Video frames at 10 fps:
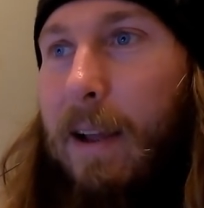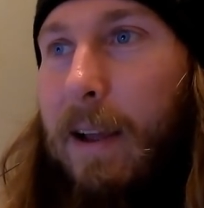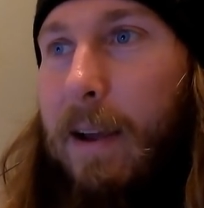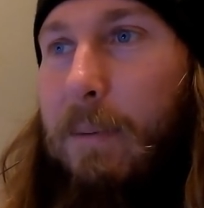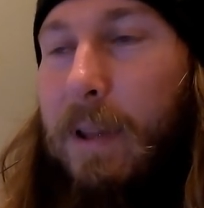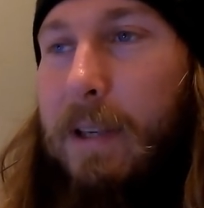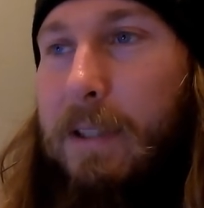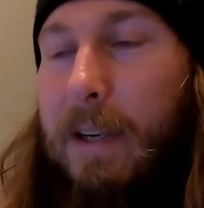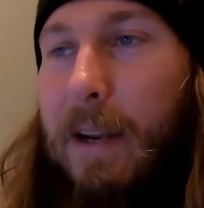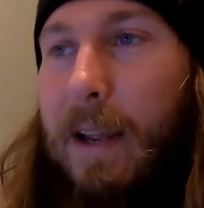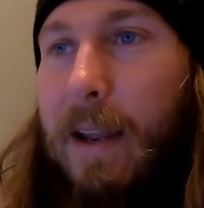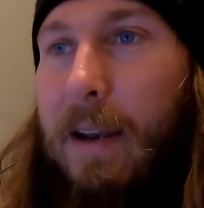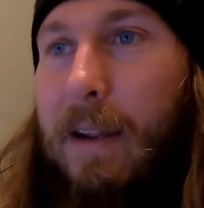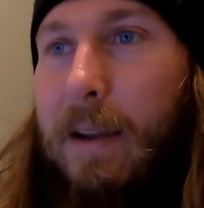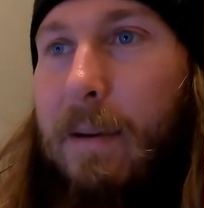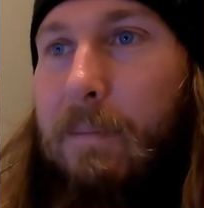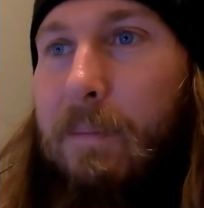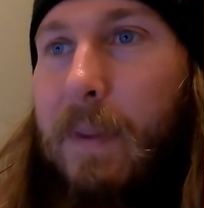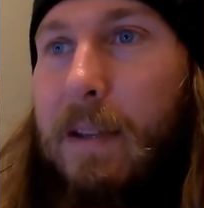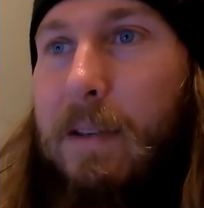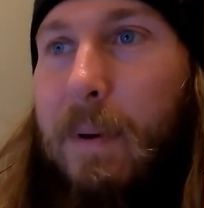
religion, and that's